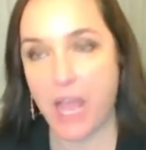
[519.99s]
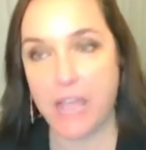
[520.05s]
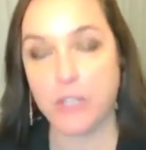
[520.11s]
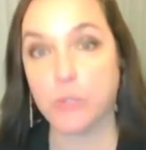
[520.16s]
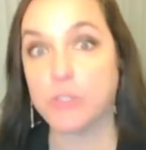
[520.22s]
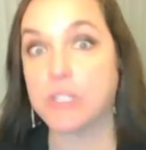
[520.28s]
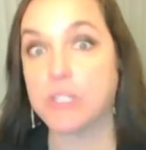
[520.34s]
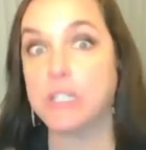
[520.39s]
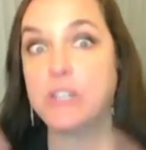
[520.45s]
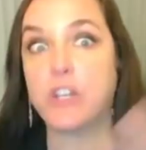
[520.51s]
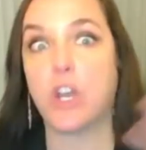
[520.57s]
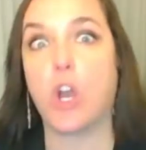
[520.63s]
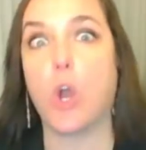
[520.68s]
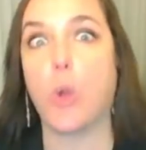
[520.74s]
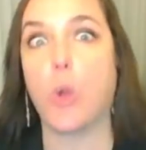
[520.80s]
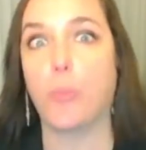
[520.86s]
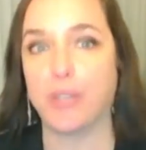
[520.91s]
I don't see
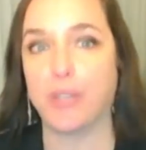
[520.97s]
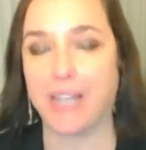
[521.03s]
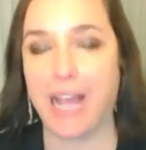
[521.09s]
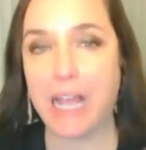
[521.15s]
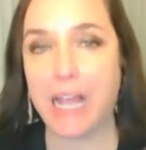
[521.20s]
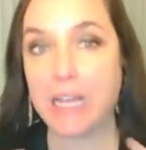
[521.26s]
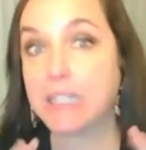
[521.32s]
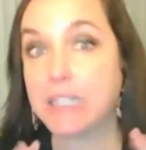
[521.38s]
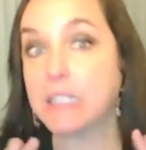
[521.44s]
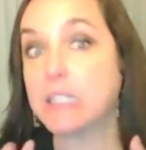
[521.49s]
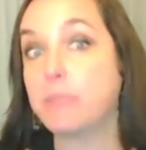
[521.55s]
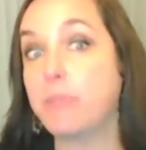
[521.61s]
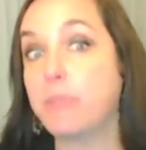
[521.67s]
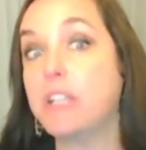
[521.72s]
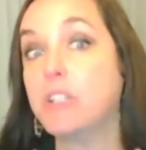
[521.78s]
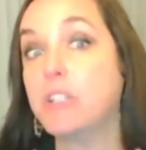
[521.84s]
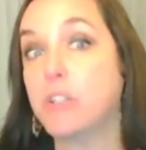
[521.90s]
the hope in it. I like to
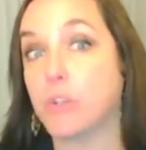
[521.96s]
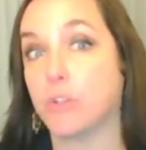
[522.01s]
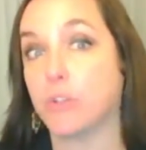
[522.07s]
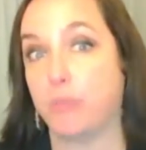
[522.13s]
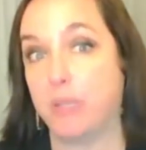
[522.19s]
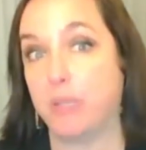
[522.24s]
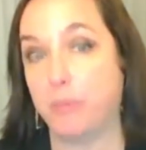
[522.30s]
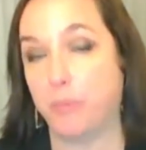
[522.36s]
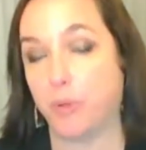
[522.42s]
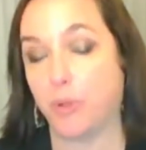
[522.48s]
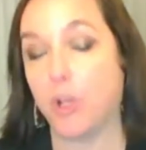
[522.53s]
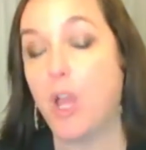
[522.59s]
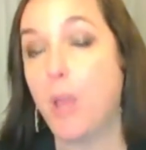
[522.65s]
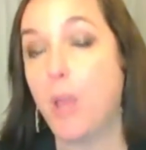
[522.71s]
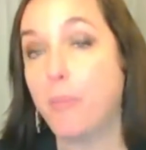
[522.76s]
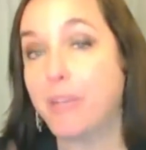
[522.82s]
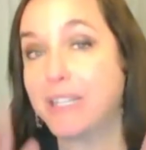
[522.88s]
speak to those
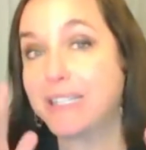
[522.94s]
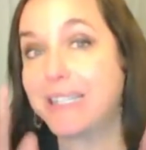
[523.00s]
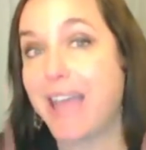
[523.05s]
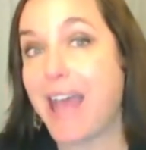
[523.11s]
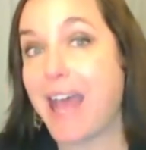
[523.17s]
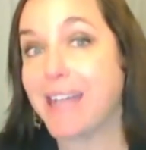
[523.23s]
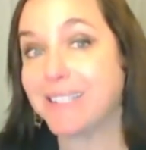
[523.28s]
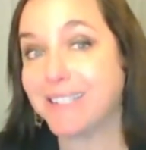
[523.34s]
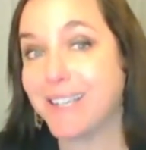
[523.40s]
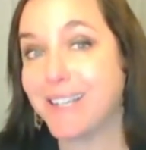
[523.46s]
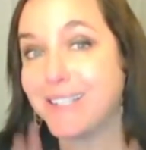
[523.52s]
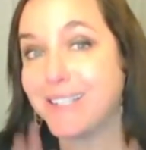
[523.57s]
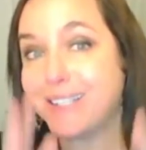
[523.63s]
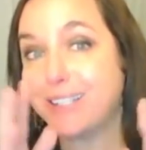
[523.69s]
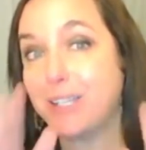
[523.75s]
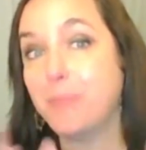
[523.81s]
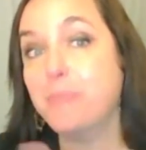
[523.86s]
people because that's
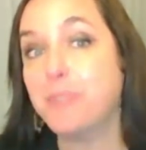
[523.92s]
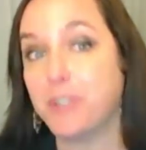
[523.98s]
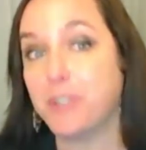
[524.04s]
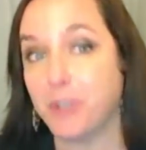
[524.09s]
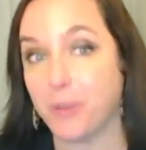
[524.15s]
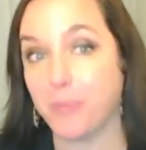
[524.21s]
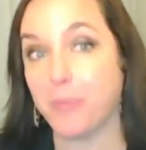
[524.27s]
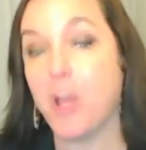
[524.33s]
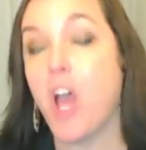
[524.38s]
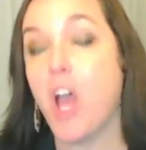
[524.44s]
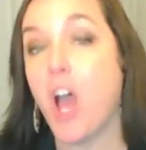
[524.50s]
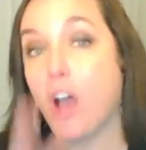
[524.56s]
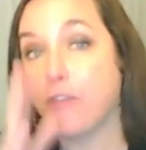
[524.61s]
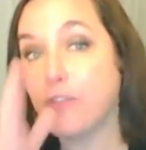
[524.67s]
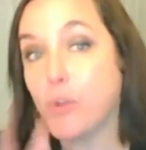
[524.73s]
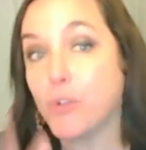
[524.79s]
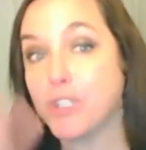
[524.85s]
a symptom
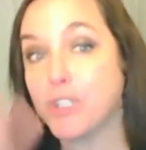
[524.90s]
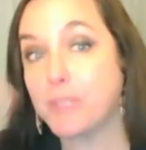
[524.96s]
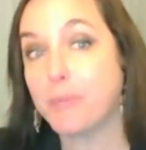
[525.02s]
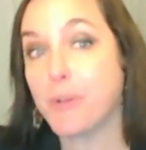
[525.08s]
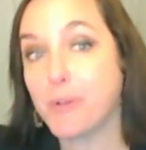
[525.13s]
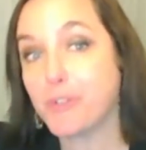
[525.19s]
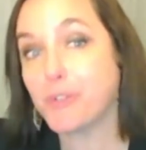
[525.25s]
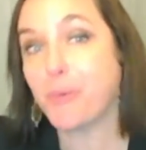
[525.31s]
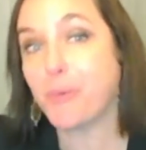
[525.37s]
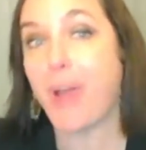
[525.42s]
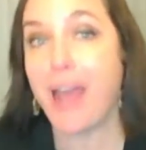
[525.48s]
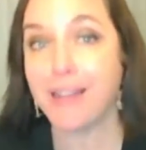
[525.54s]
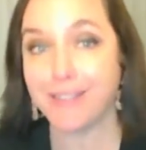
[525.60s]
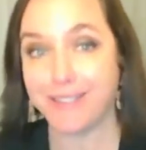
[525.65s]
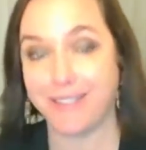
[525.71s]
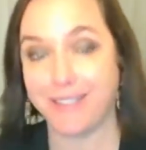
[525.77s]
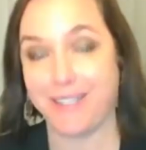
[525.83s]
of your
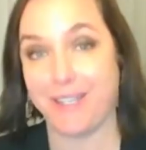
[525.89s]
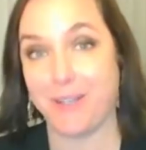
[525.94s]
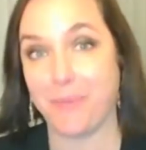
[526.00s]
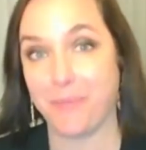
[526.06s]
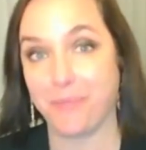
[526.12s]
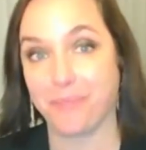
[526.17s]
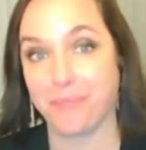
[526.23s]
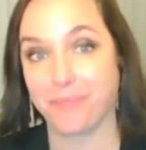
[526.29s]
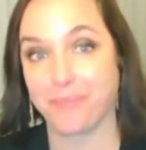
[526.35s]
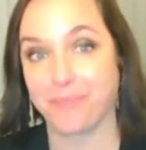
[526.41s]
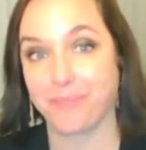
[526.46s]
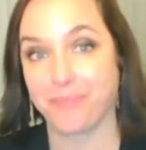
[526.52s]
spirituality.